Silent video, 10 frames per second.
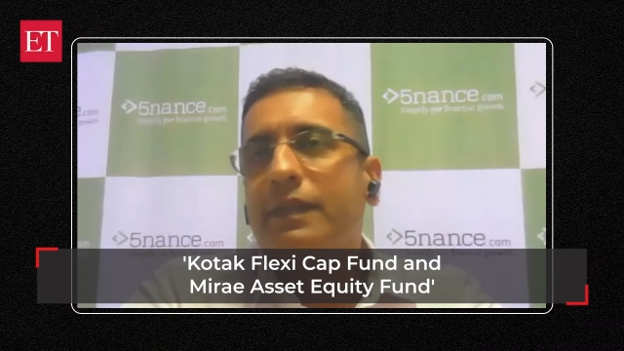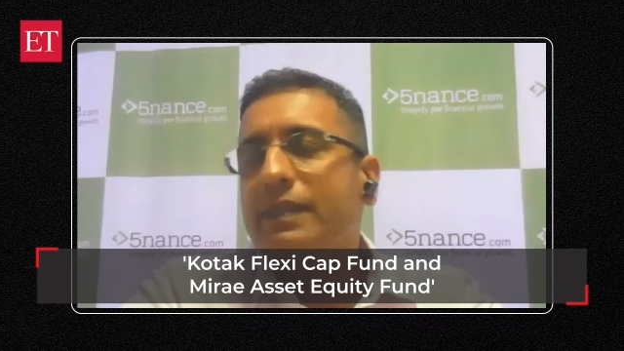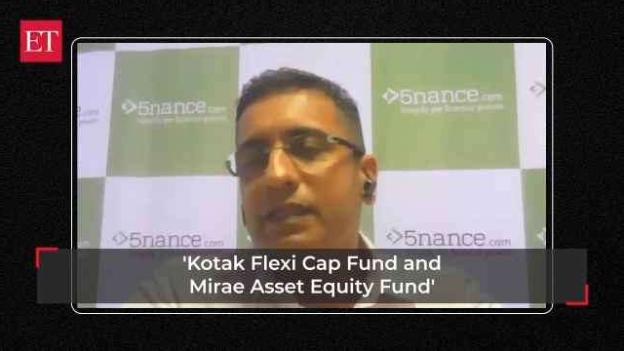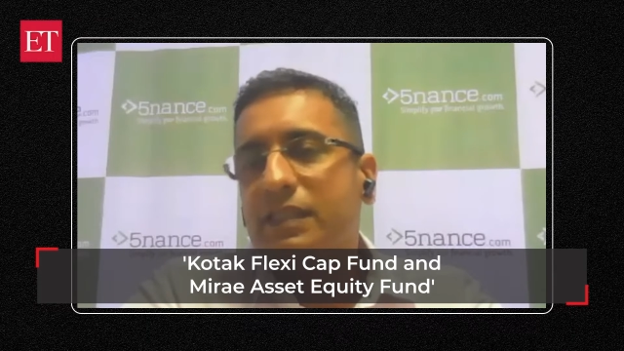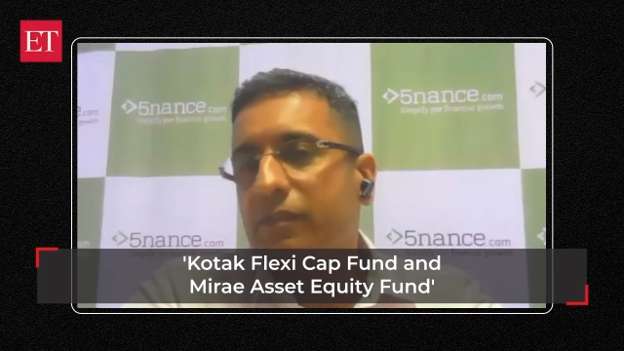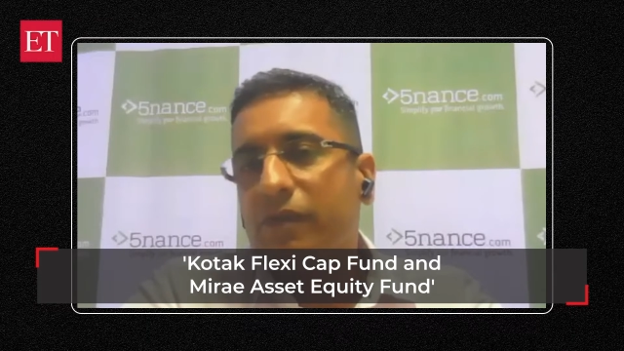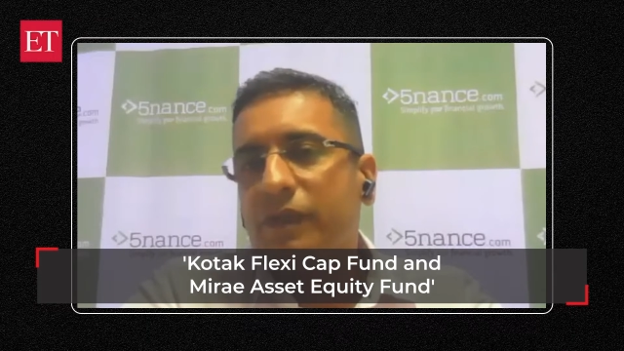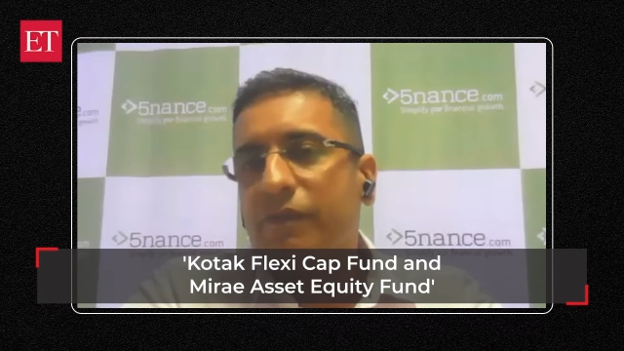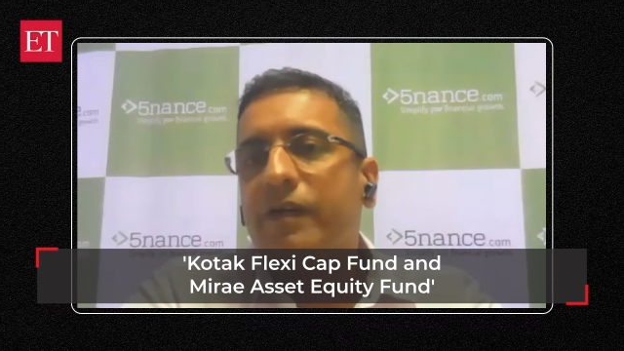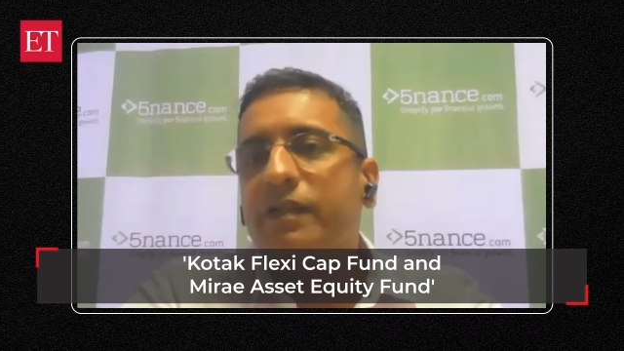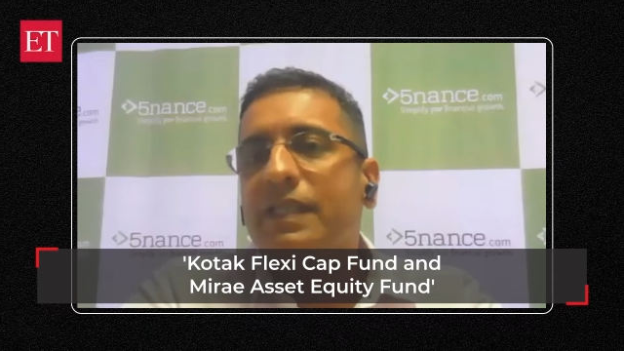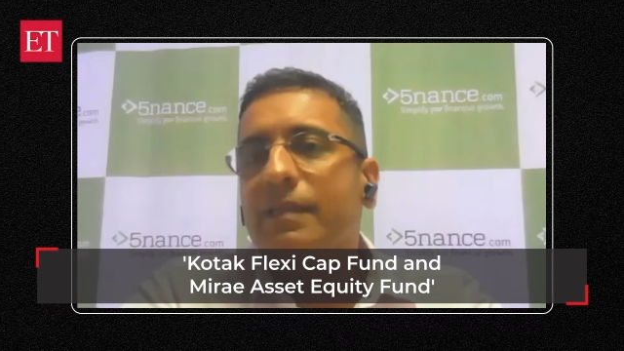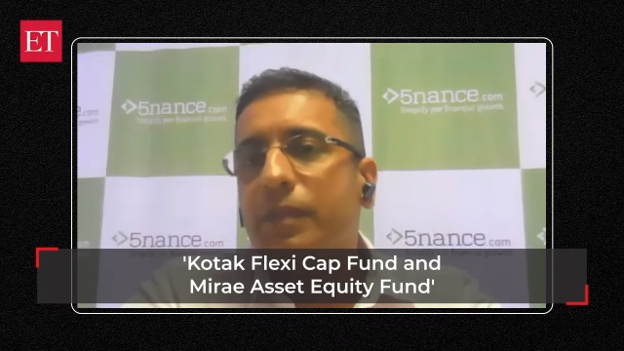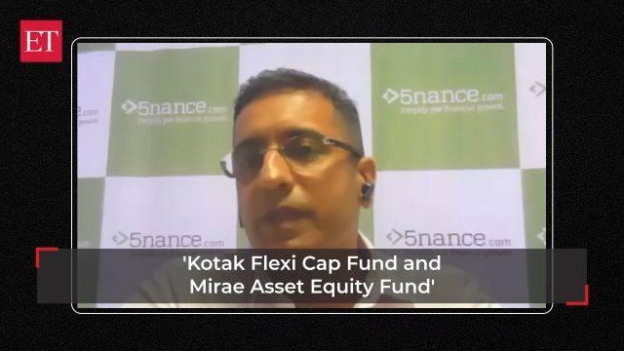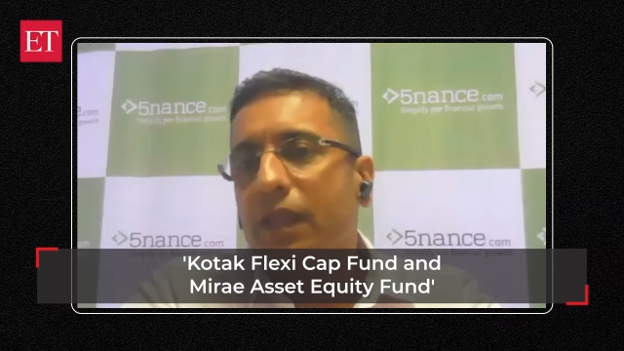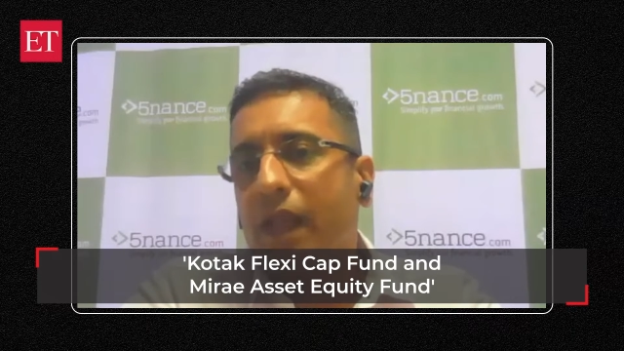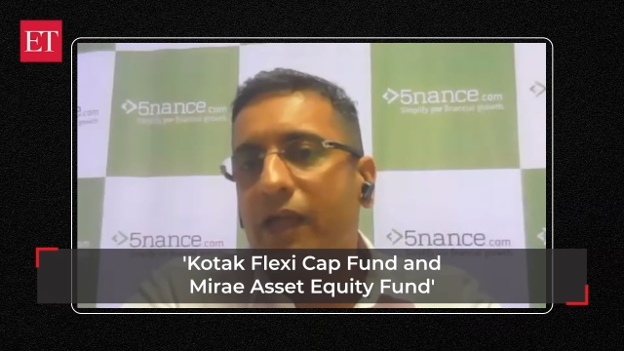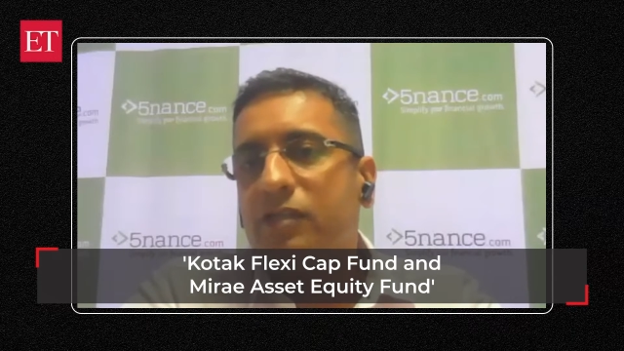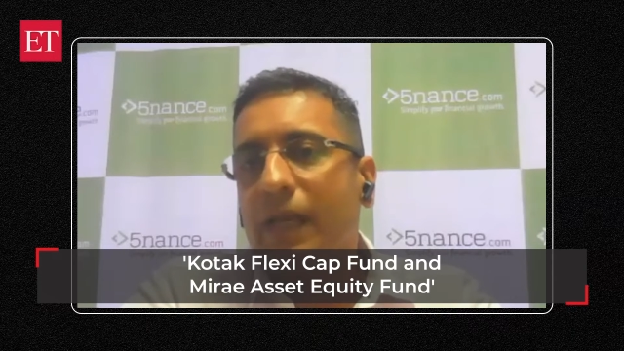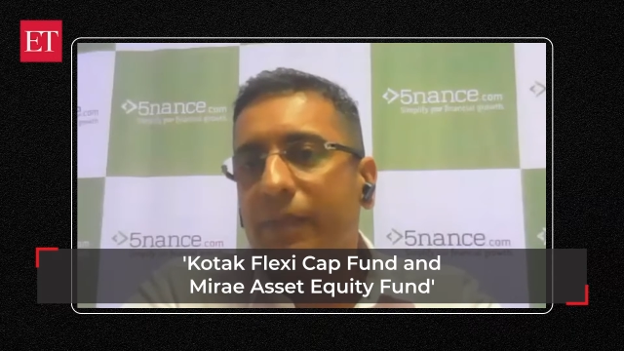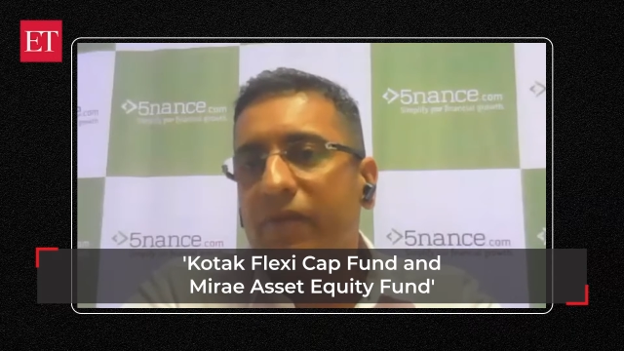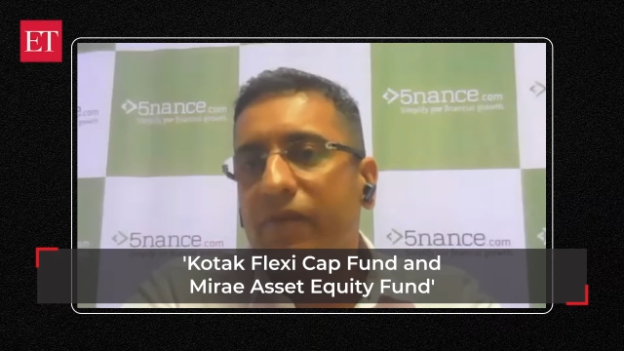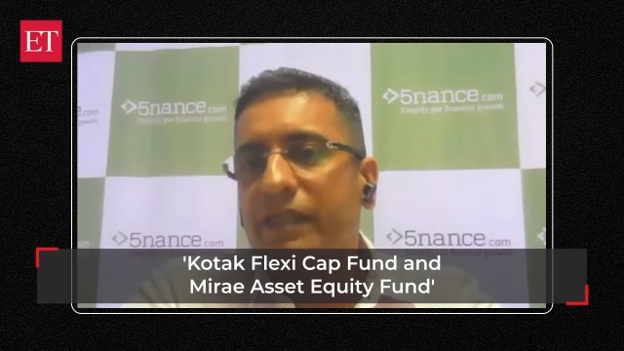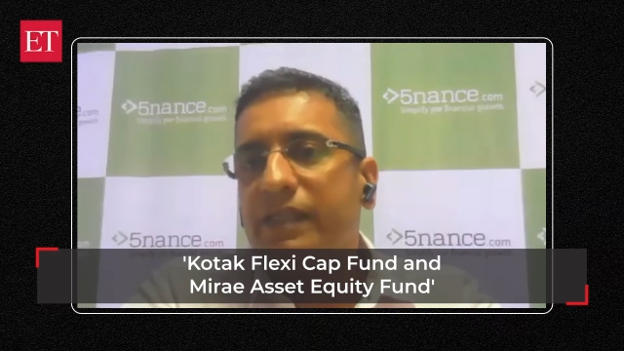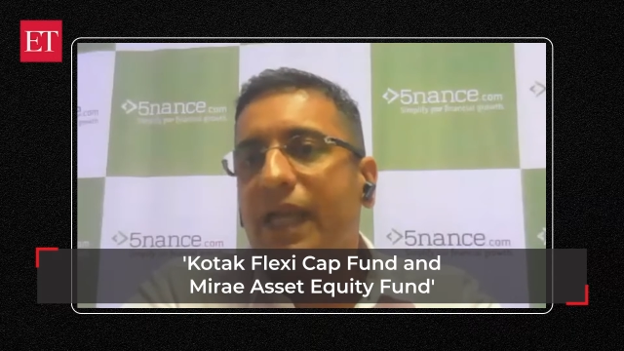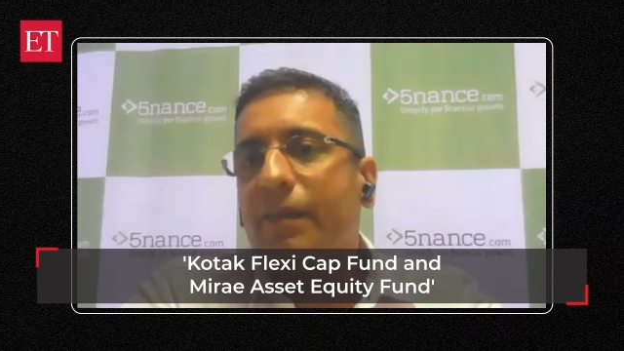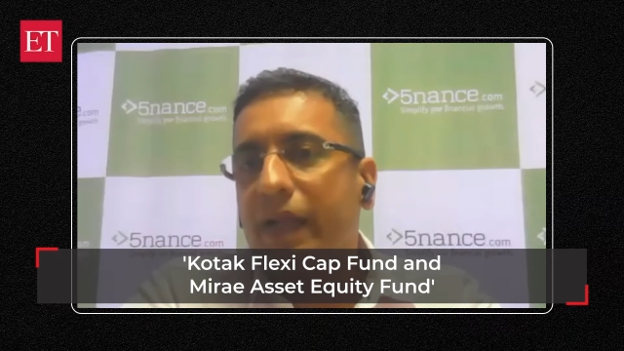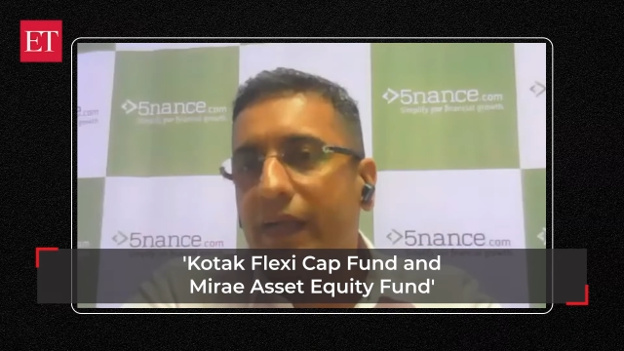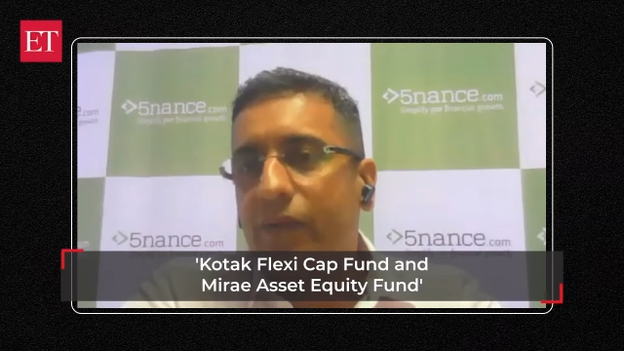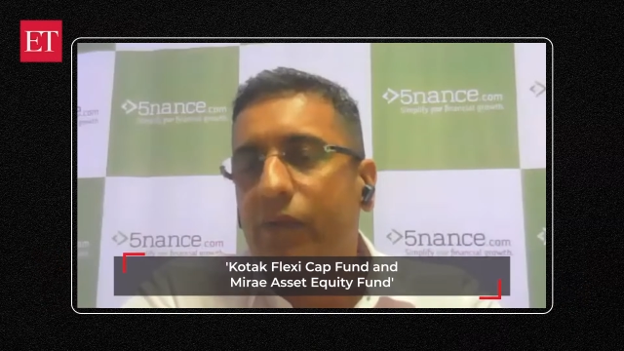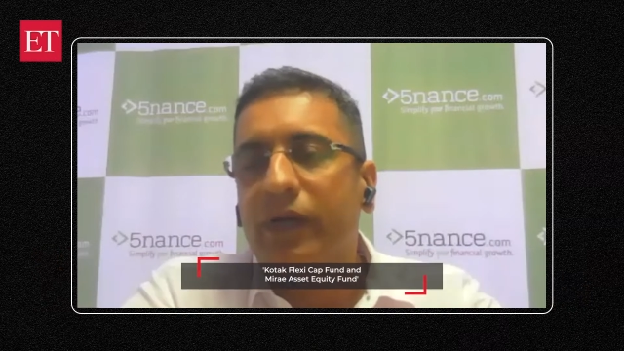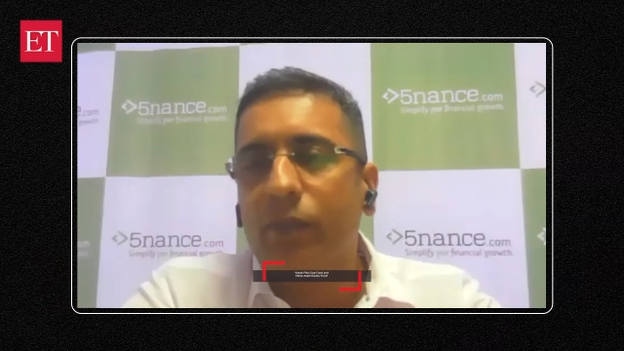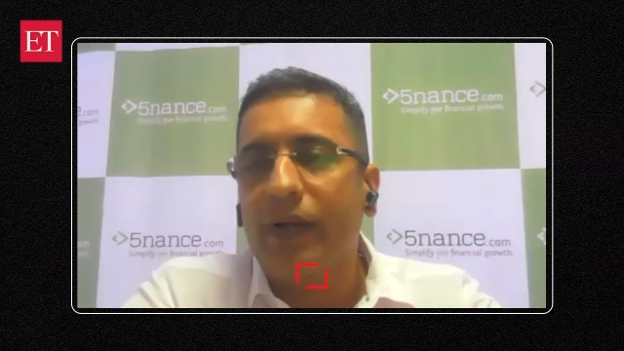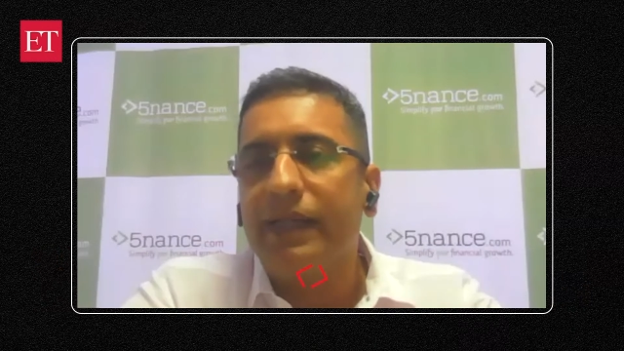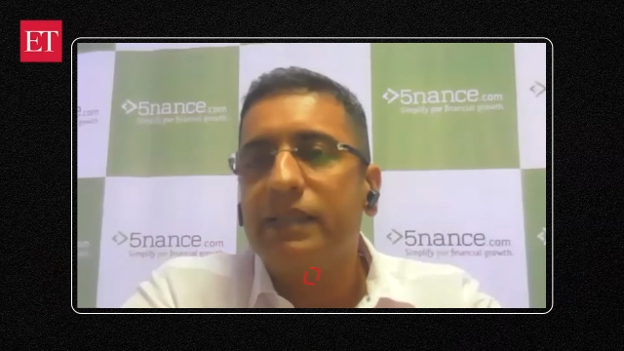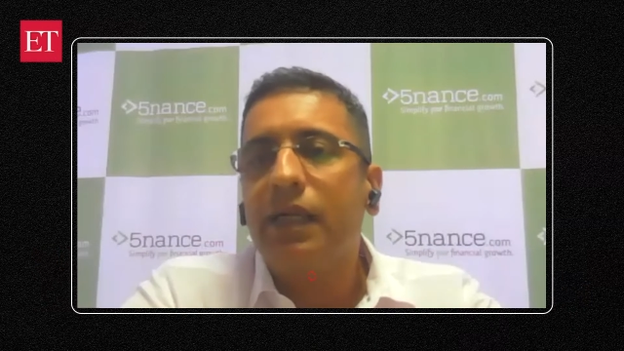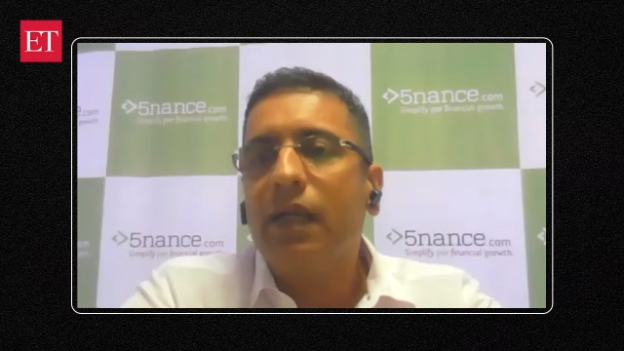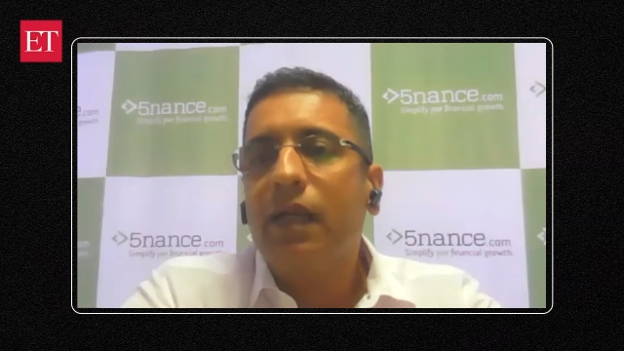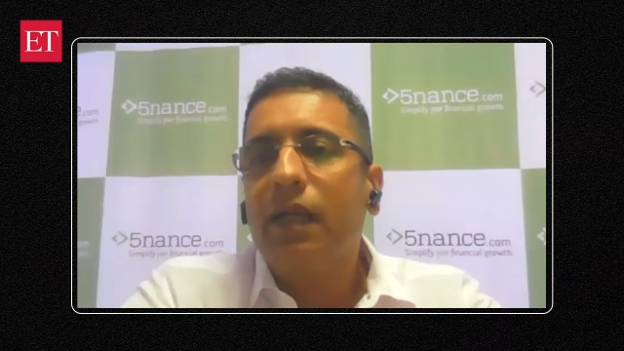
are some of the fund schemes between the large cap and flexi cap that I would advise.